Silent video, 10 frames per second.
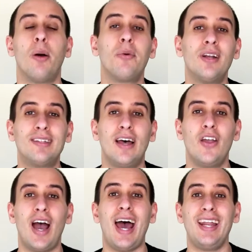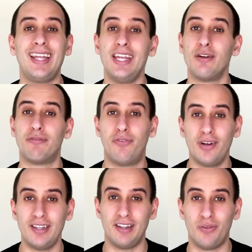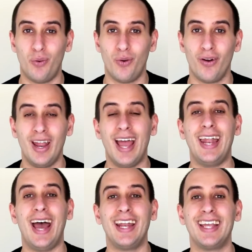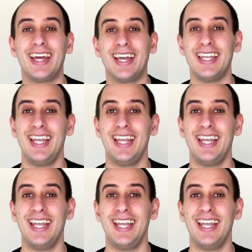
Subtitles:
So I'm going to tell you how to get your foot in the door and how to get a